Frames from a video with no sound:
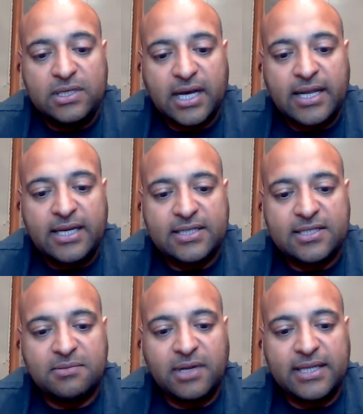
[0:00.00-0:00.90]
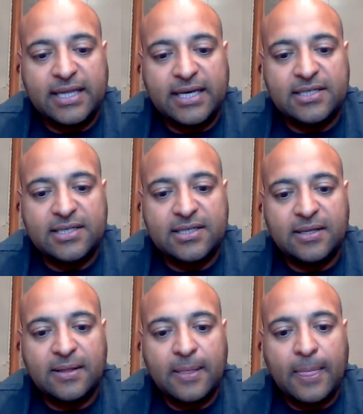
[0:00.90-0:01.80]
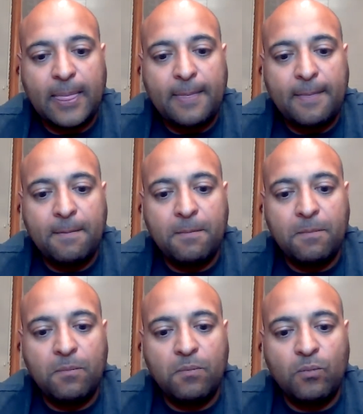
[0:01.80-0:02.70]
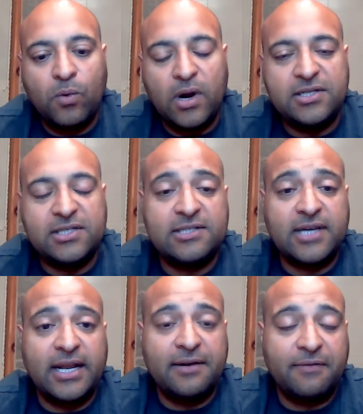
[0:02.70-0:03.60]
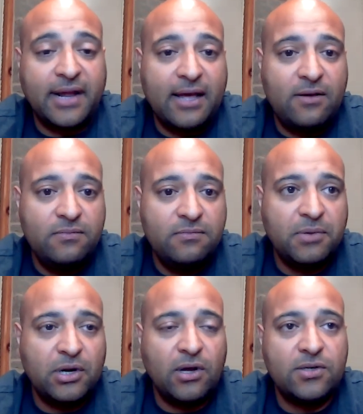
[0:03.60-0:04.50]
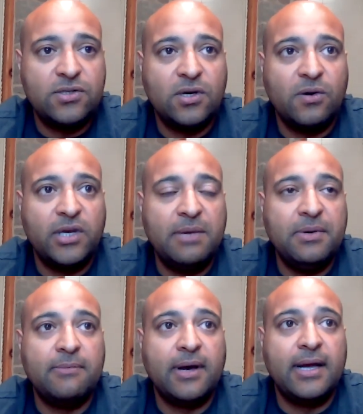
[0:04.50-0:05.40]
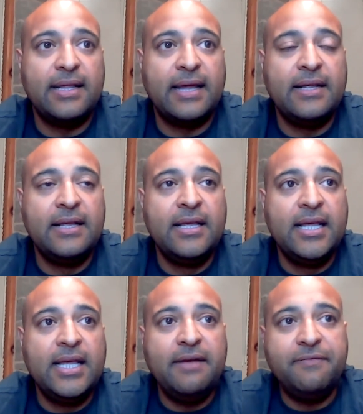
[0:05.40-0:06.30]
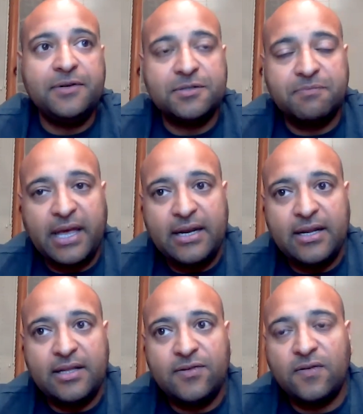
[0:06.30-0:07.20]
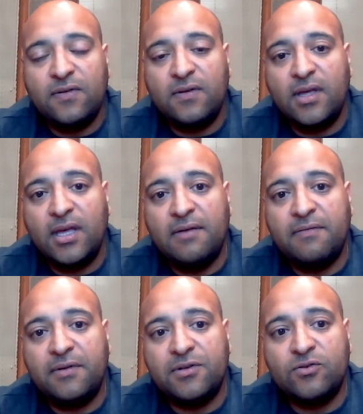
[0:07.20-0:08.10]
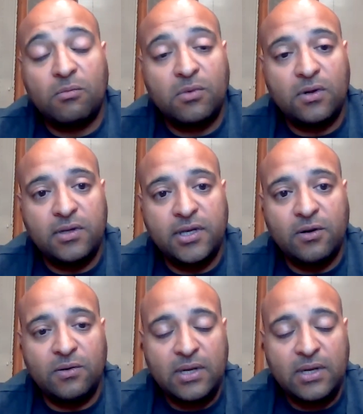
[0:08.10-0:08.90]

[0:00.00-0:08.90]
Designing a system like this, we're not just designing it for now, but also keeping in mind that if there's maintenance, if there's normal,